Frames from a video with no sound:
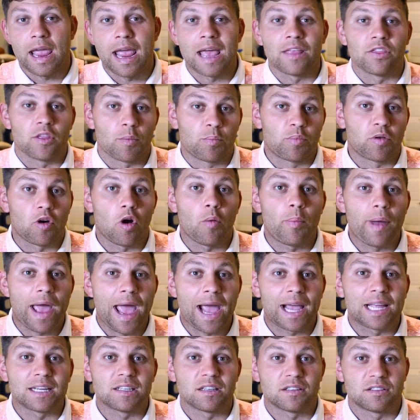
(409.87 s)
and the Pro
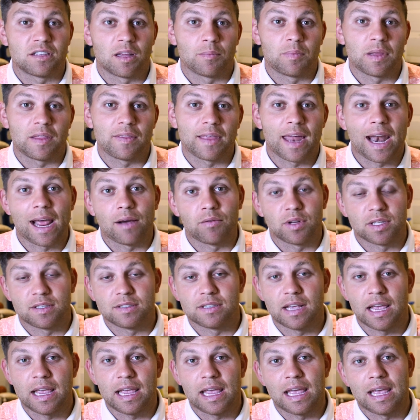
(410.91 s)
package is something that I would
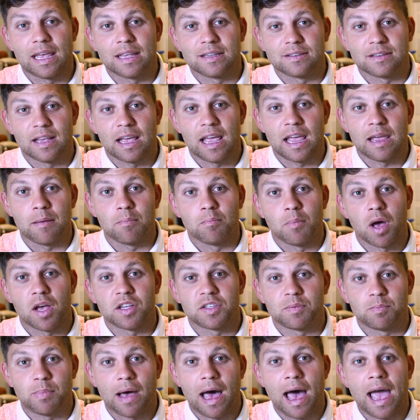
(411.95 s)
say is a
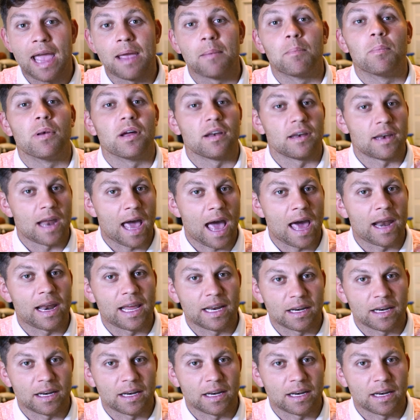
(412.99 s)
must buy, but not